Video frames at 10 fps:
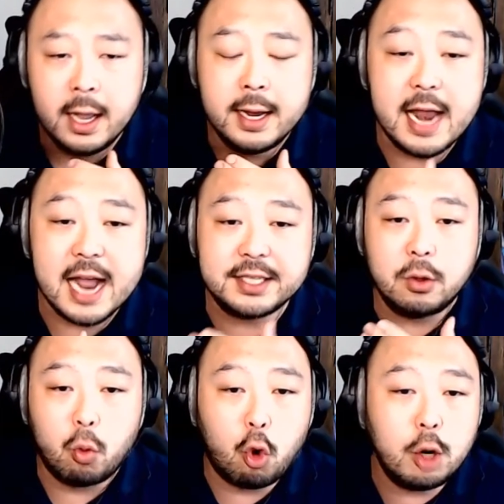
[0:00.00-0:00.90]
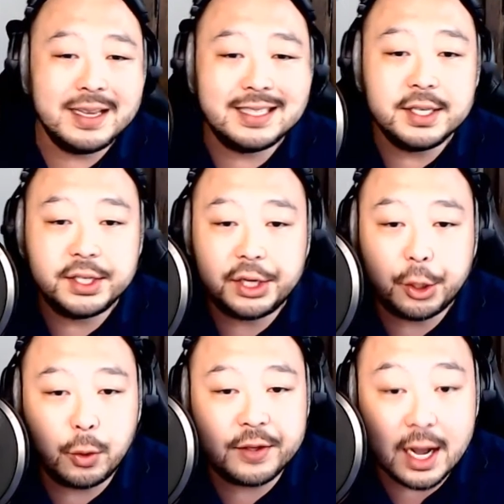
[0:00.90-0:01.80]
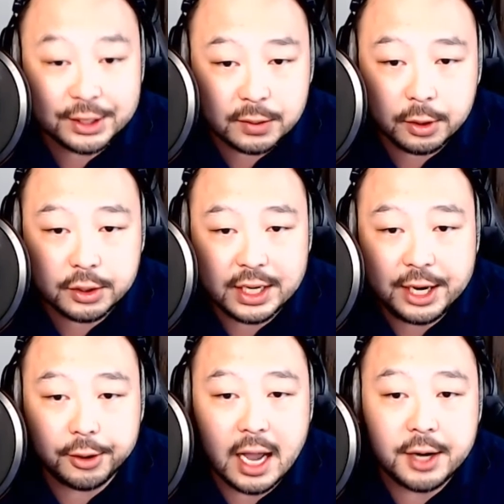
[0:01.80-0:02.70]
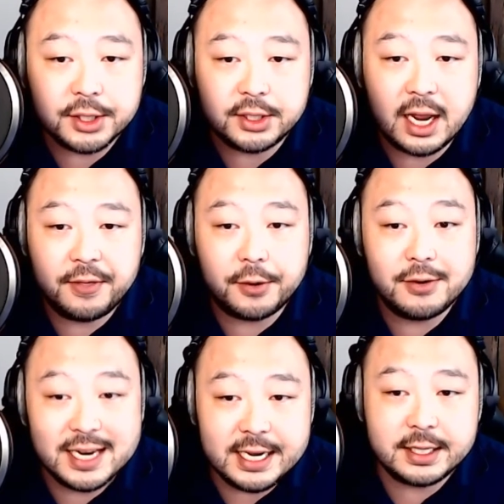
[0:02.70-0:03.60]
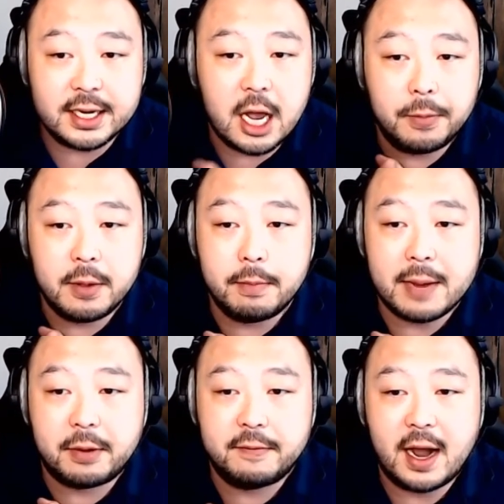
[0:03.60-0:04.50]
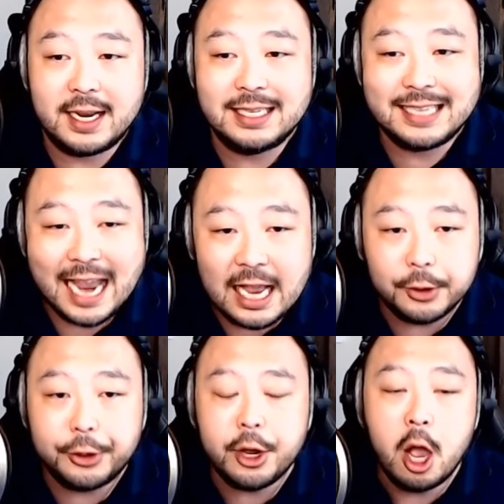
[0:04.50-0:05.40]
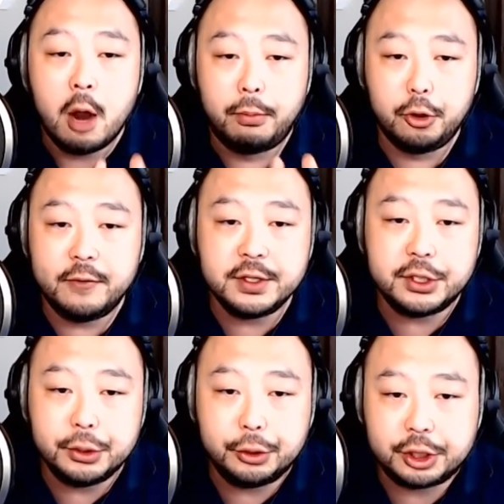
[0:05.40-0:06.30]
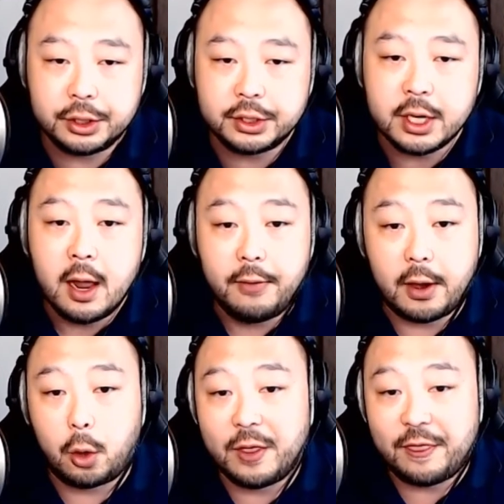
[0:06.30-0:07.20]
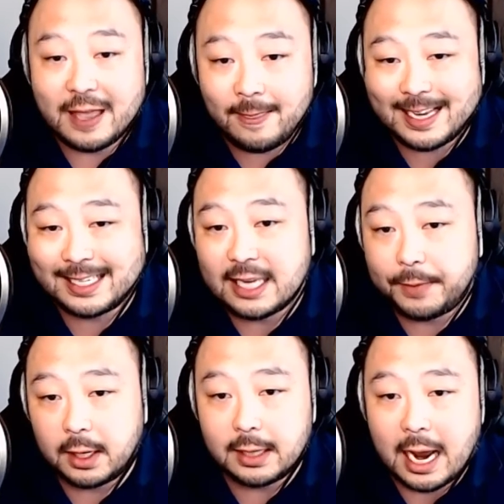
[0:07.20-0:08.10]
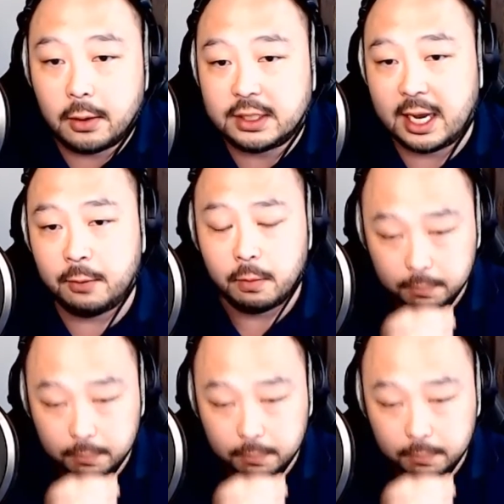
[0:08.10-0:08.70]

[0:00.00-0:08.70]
Next, warm and sincere with customers, eager to understand their needs and help them by providing tailored, proven solutions that are within the accepted allowance and